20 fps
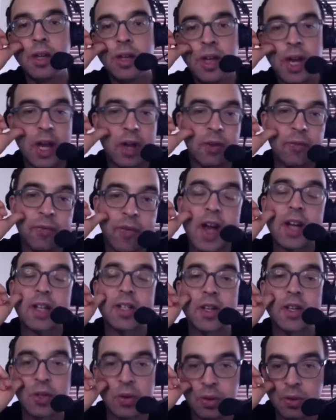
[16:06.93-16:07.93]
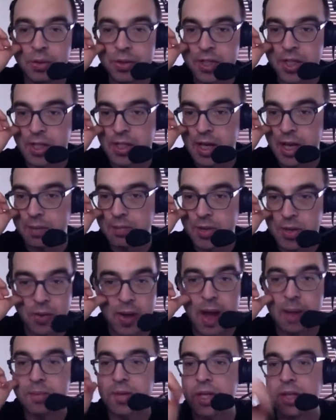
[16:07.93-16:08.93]
And Fox's goal is a tip, so
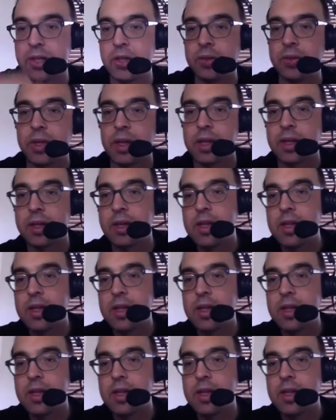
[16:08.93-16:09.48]
absolutely.